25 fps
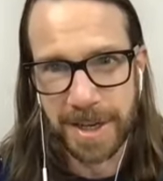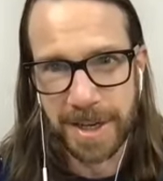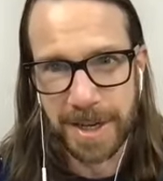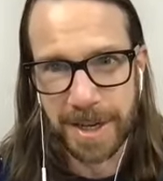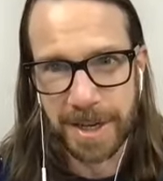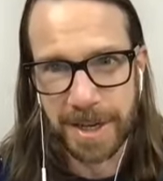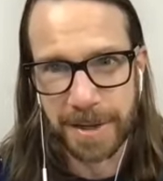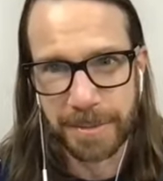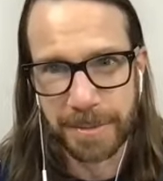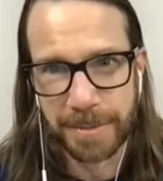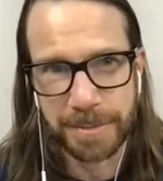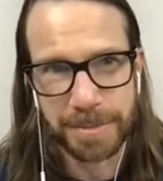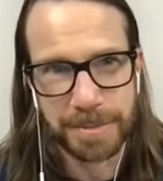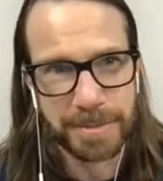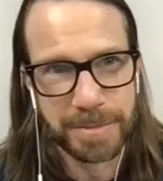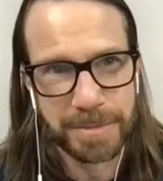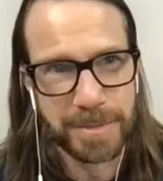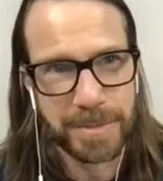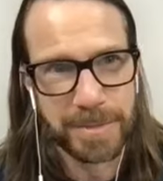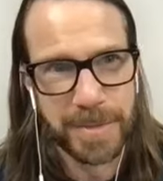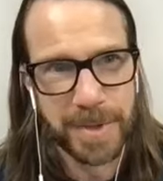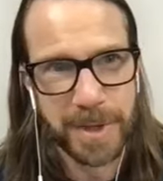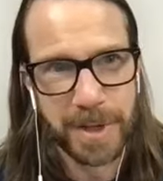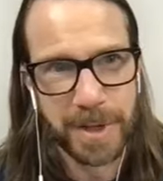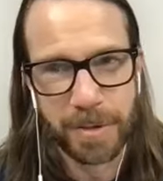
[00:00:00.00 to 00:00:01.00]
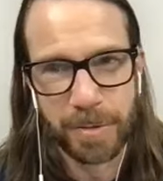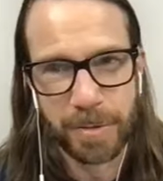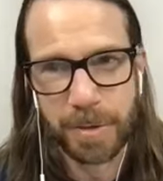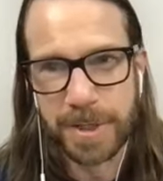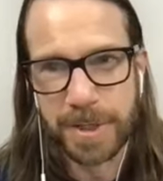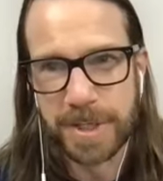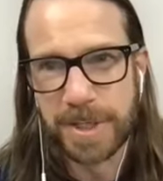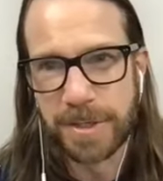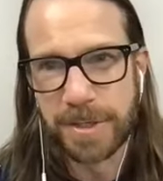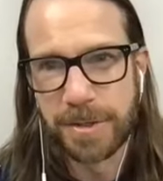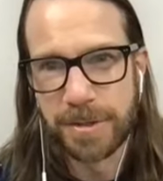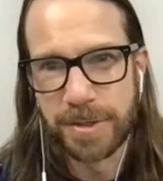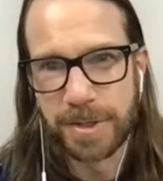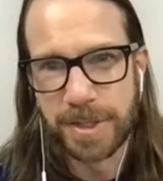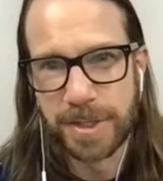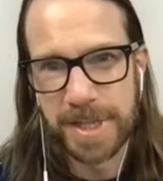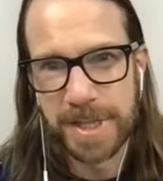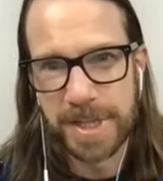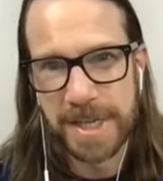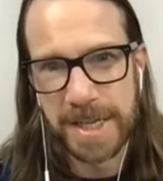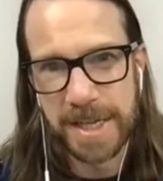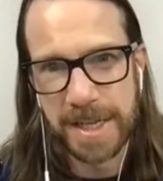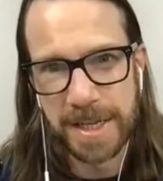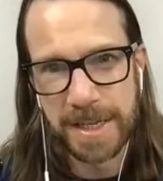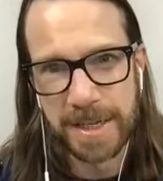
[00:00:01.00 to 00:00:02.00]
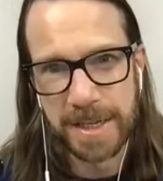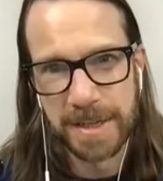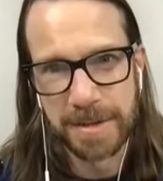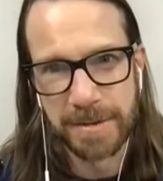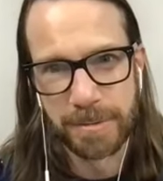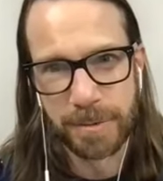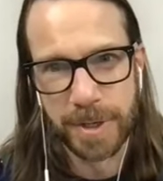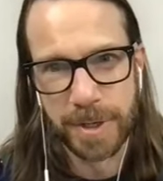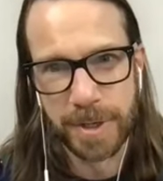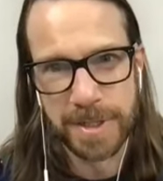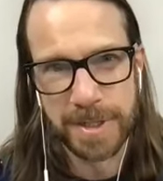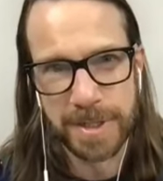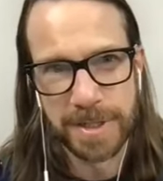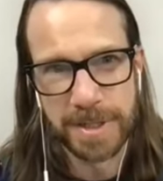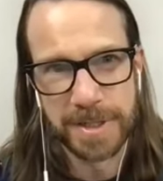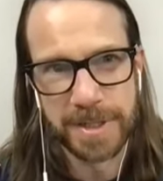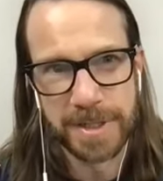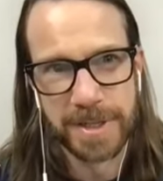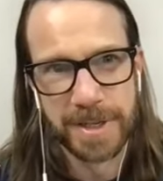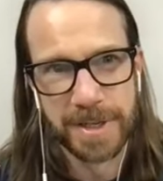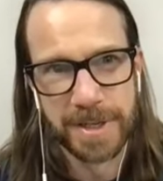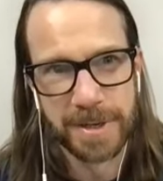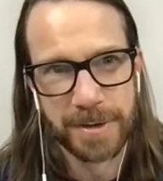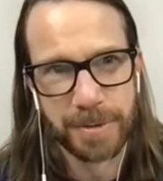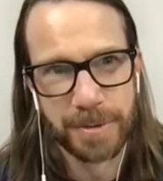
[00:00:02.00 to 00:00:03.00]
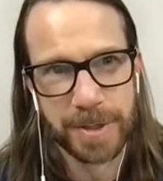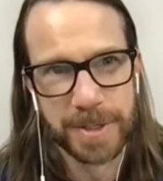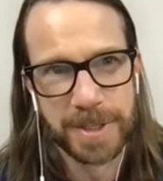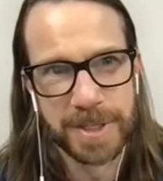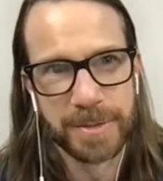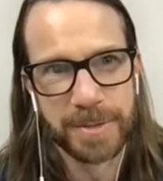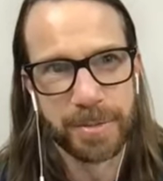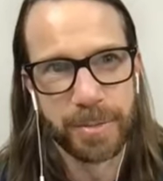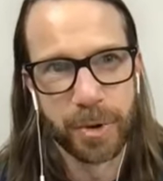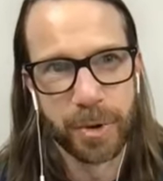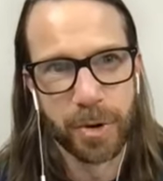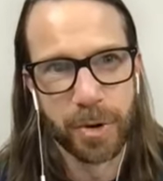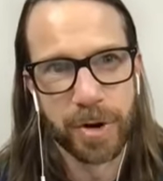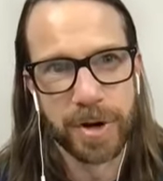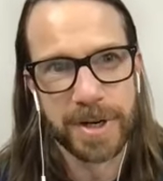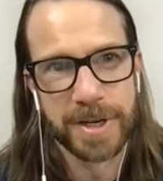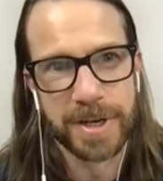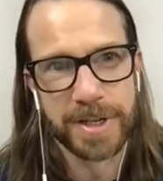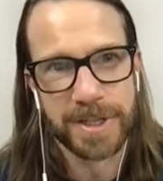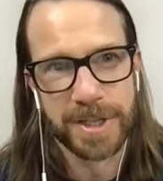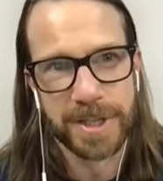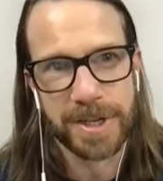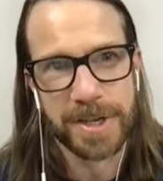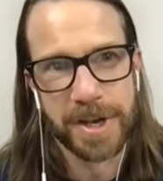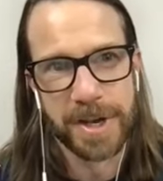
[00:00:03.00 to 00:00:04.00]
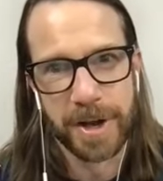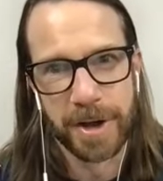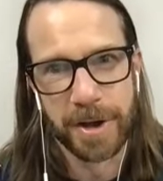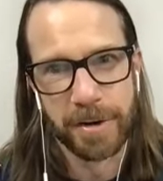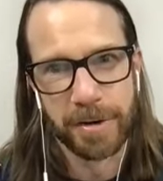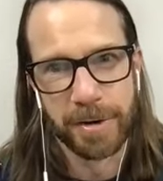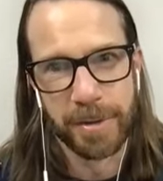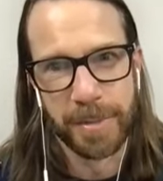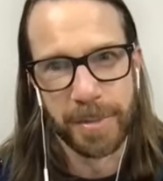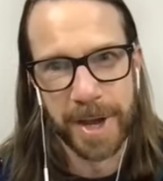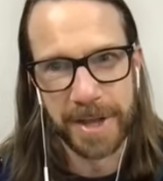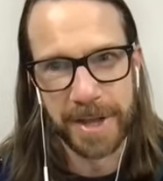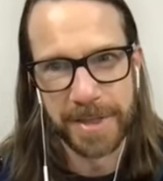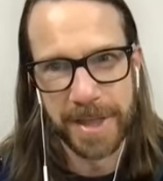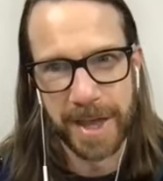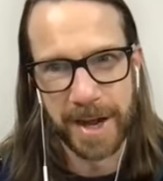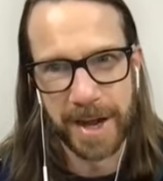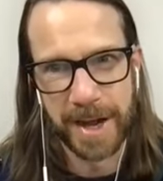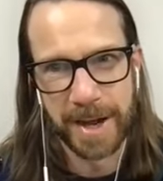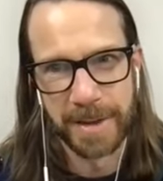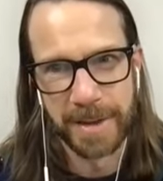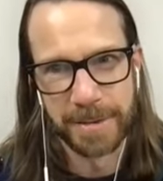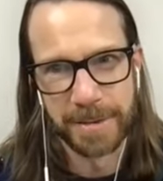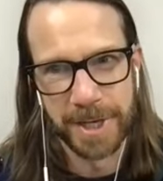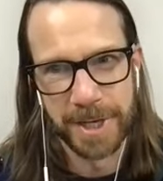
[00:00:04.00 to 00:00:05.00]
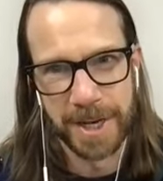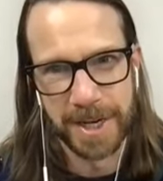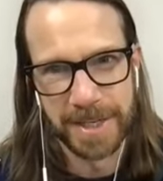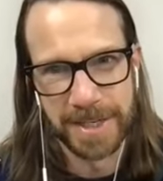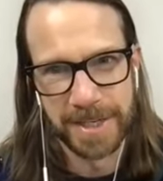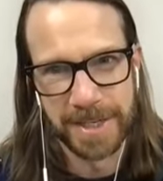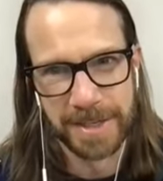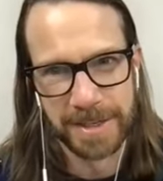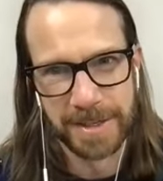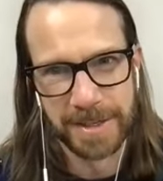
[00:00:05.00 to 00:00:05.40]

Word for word: um, what do you see what's what's important to know about that object